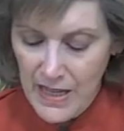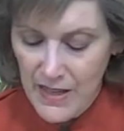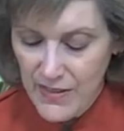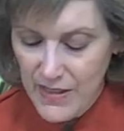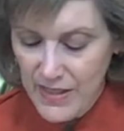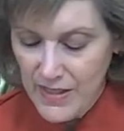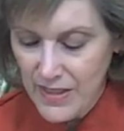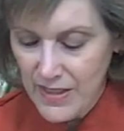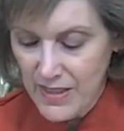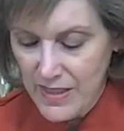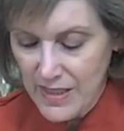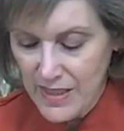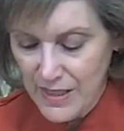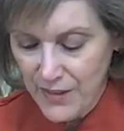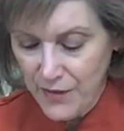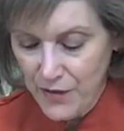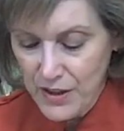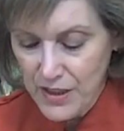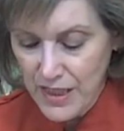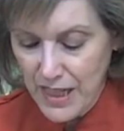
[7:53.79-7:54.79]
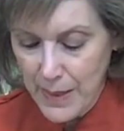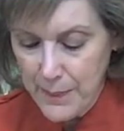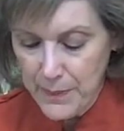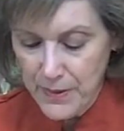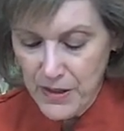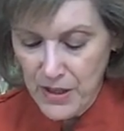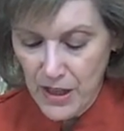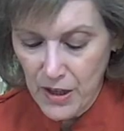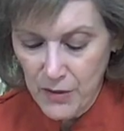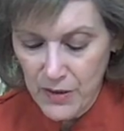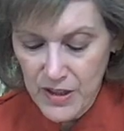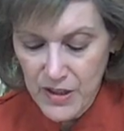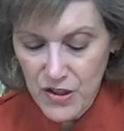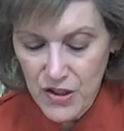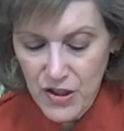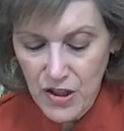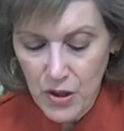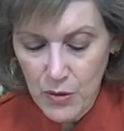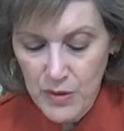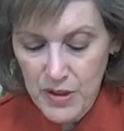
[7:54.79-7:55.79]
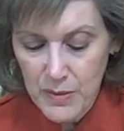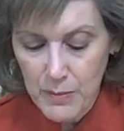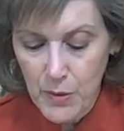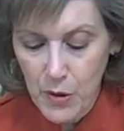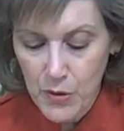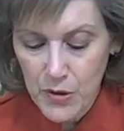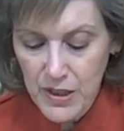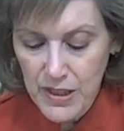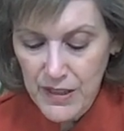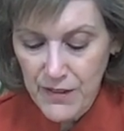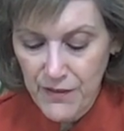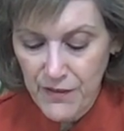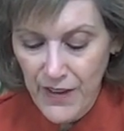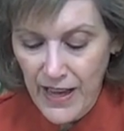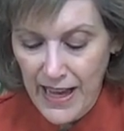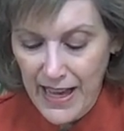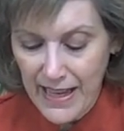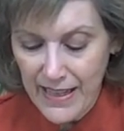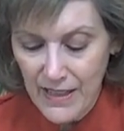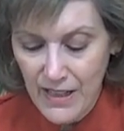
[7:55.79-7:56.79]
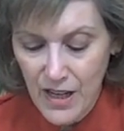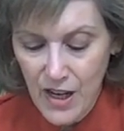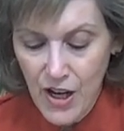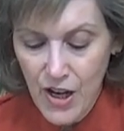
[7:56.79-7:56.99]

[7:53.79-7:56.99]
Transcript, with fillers: This is a different type of dough. This dough is mostly fat.